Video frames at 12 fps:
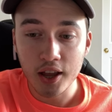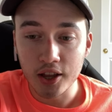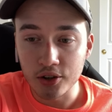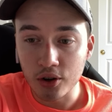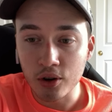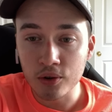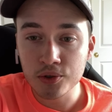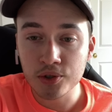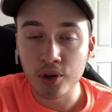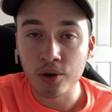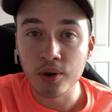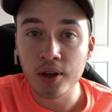And
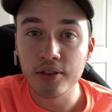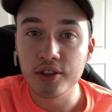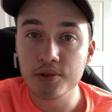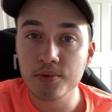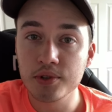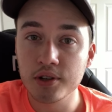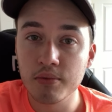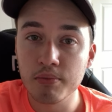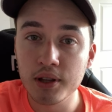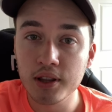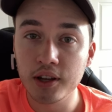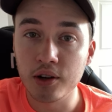also, this was gonna
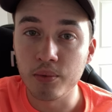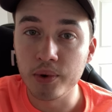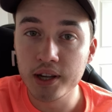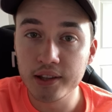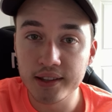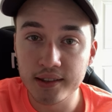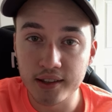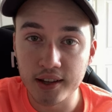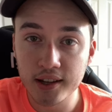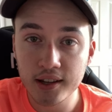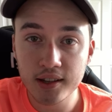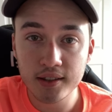be like a weekly
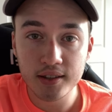thing.